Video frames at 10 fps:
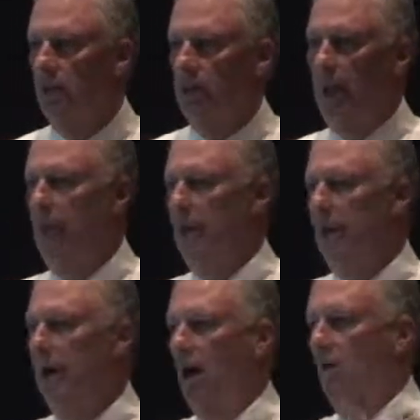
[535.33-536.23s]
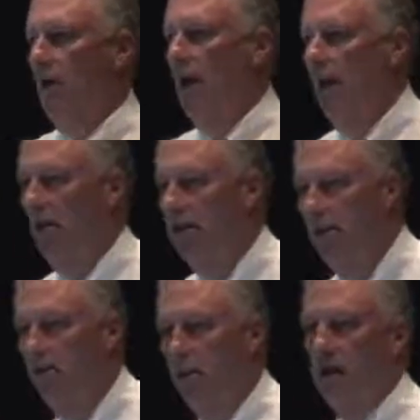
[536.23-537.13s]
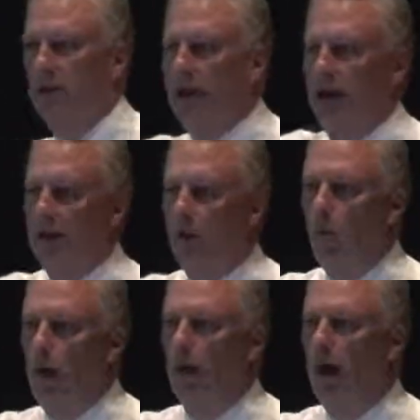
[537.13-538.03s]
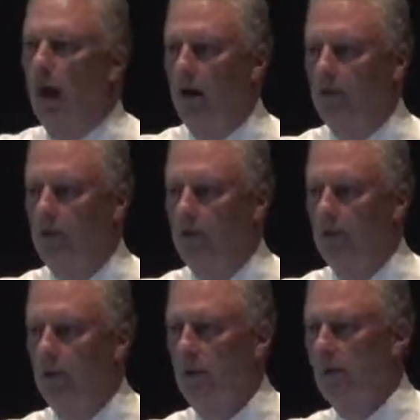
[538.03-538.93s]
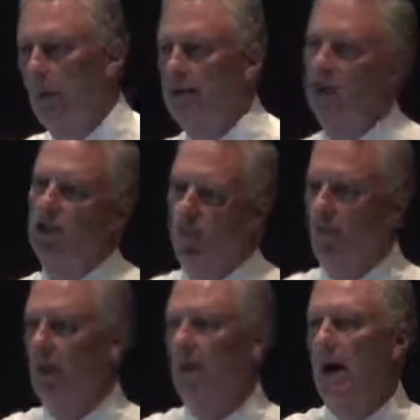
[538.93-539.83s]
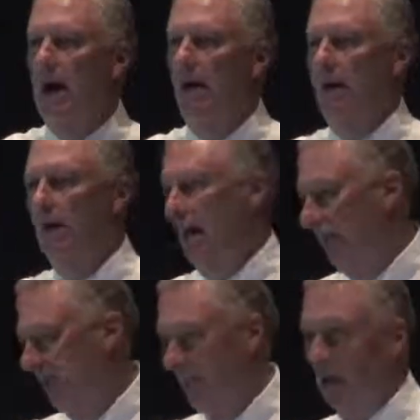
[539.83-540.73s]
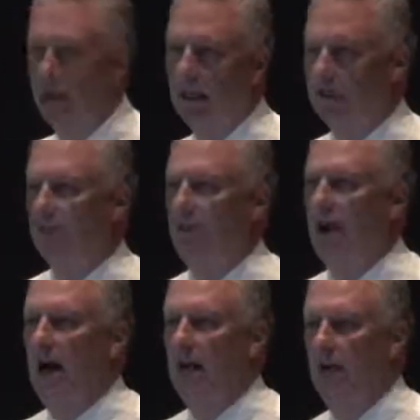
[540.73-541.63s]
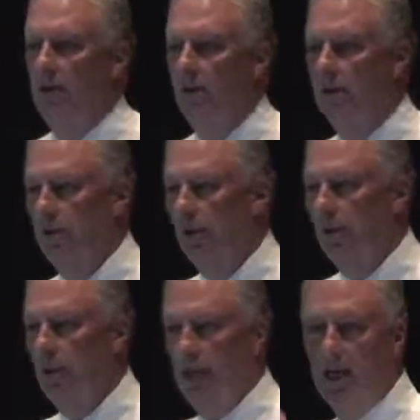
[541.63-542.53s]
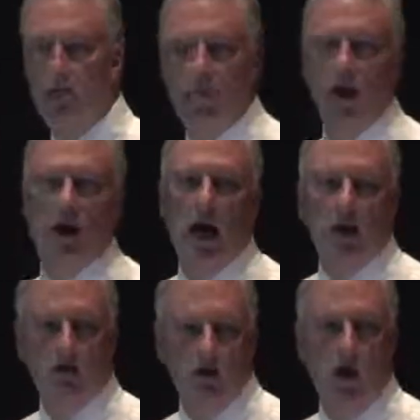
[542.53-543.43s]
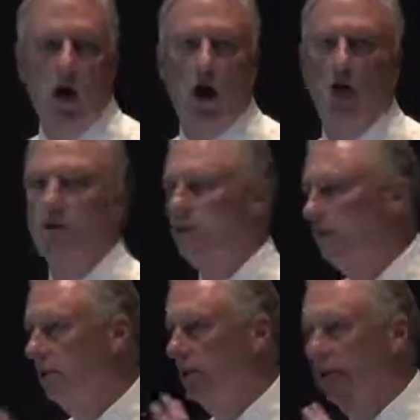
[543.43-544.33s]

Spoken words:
and now rather than putting that in a warehouse and shipping them out and having millions of dollars in warehouse costs